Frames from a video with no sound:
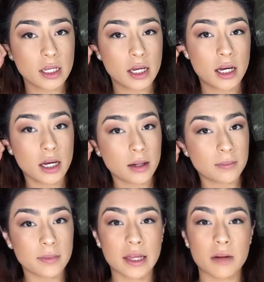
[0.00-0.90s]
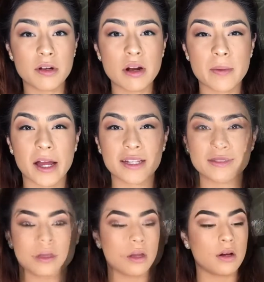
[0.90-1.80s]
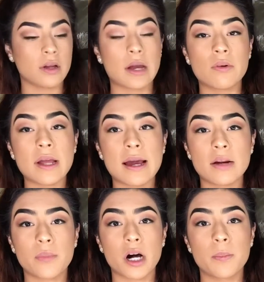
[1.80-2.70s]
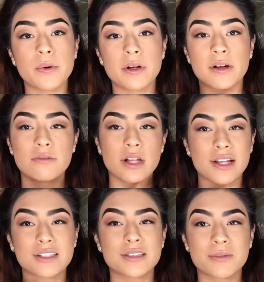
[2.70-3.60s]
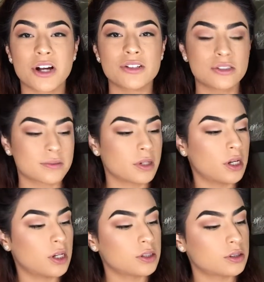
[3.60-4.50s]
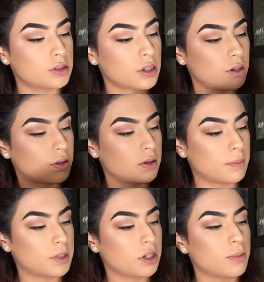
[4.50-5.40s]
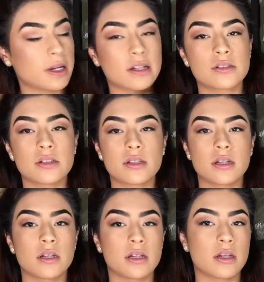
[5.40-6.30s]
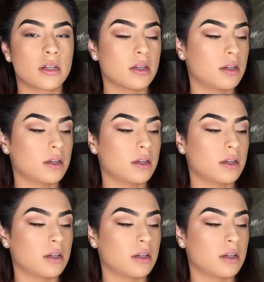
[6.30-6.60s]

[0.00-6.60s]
And I'll be right back. Okay, I want to add a pop of like some color. So I'm going to go back into the